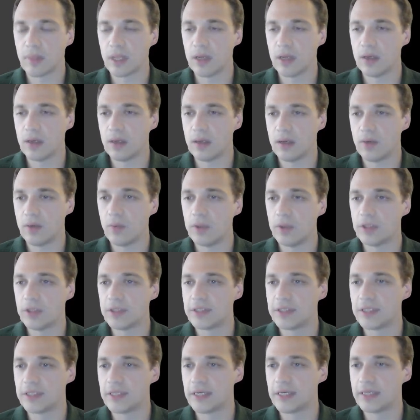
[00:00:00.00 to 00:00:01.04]
Uh, we'll
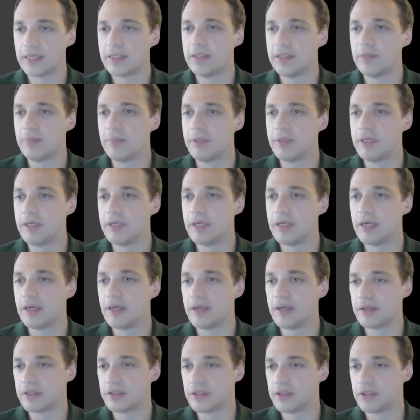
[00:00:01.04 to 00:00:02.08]
select D P D K
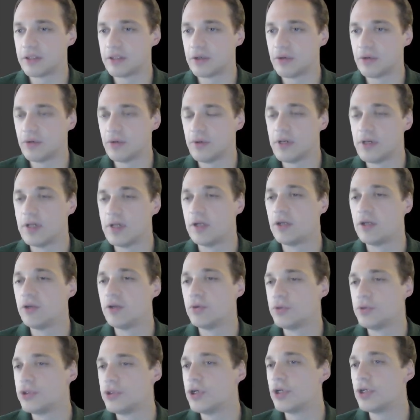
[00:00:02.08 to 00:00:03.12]
yes or no.
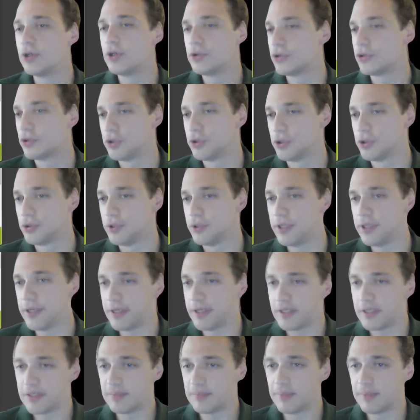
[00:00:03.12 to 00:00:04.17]
Usually you should choose
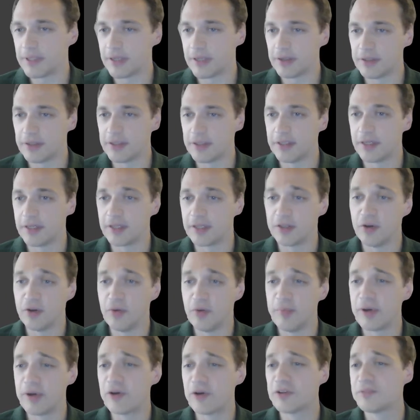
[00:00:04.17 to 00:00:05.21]
yes, but I'll select no
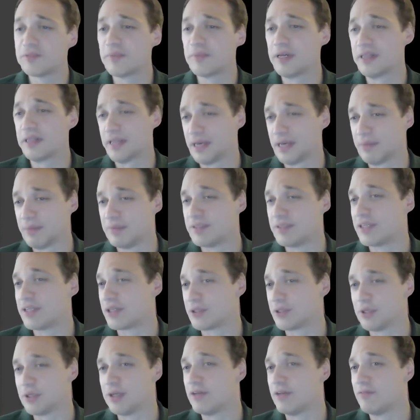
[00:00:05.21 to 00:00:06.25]
because my lab is
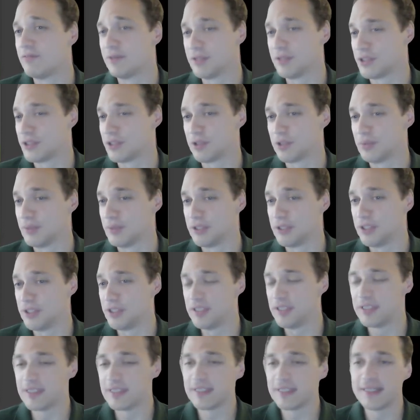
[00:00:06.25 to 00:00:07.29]
actually virtual
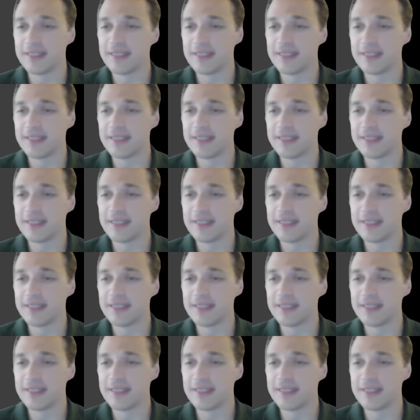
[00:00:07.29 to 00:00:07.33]
machines.